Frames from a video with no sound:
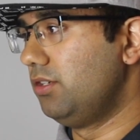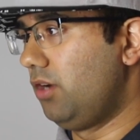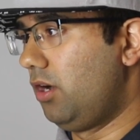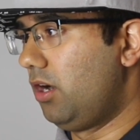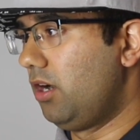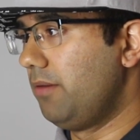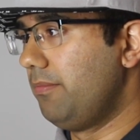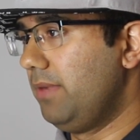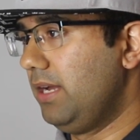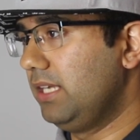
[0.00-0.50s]
there
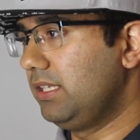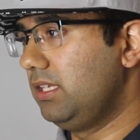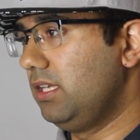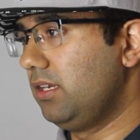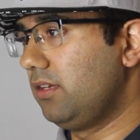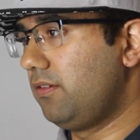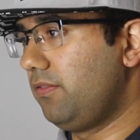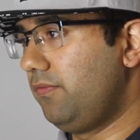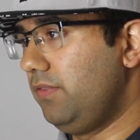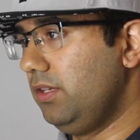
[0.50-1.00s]
are
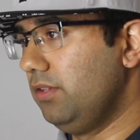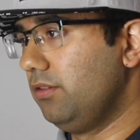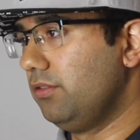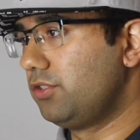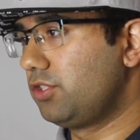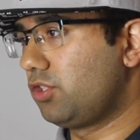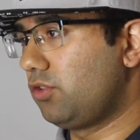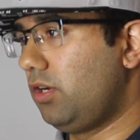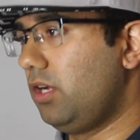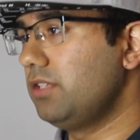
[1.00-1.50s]
magnetic
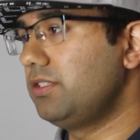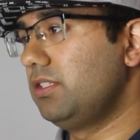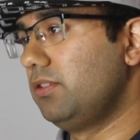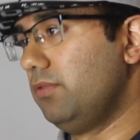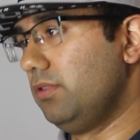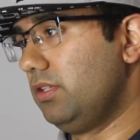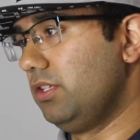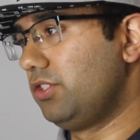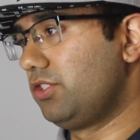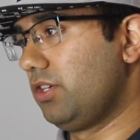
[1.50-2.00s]
fields crossing
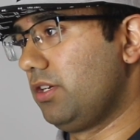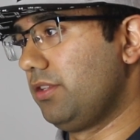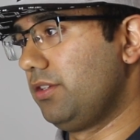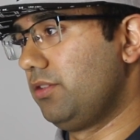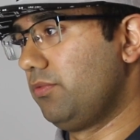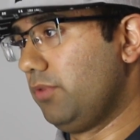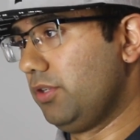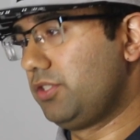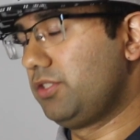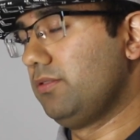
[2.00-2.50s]
with each
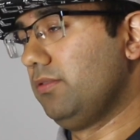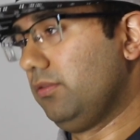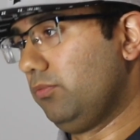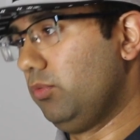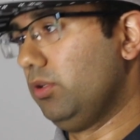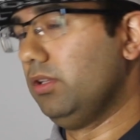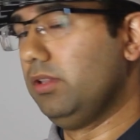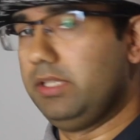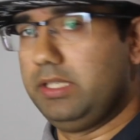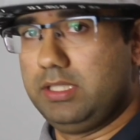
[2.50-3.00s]
other which
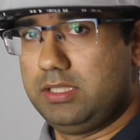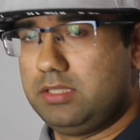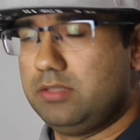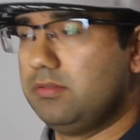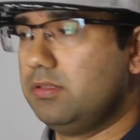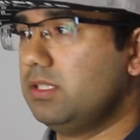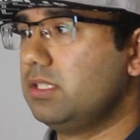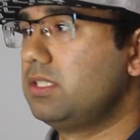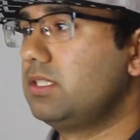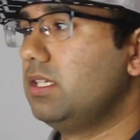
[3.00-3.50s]
will lead to
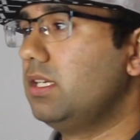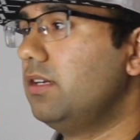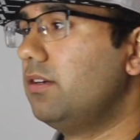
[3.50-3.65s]
this